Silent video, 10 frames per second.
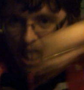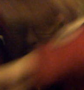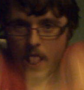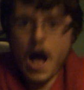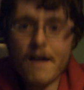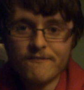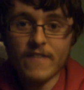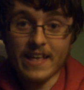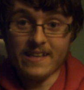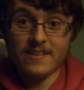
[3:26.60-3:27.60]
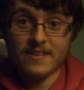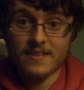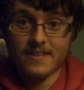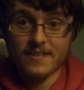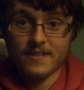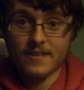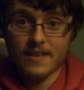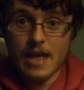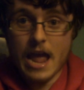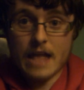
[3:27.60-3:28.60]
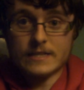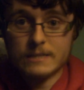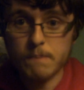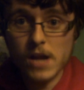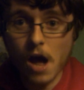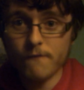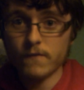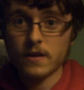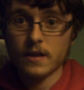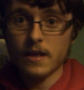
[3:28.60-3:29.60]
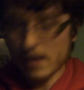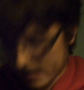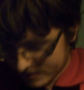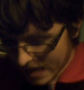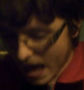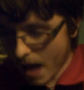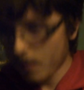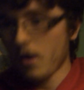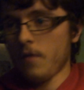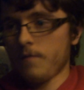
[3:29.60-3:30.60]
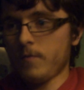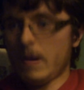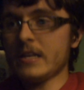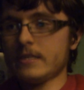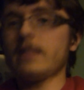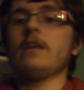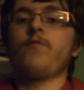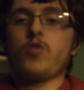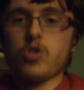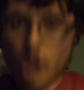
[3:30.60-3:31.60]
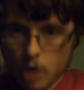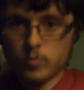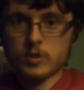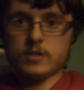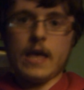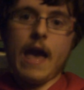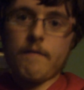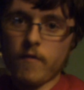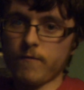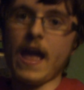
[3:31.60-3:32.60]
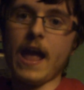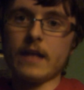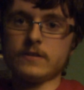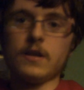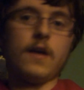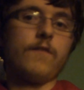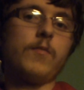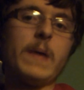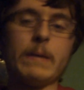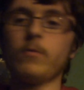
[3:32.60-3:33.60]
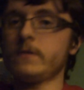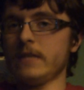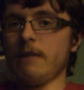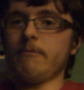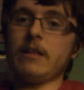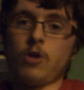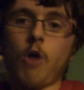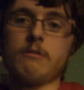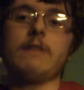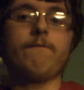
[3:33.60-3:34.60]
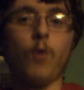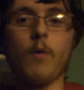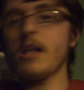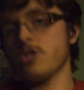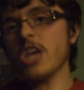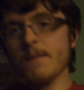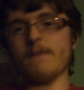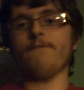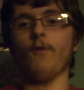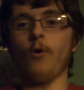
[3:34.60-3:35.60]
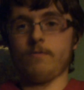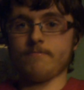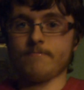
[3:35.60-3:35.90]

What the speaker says: Nothing. It's a spin-off. It's there basically for jokes and for fans, for people seeing it in comedy form and chibi form.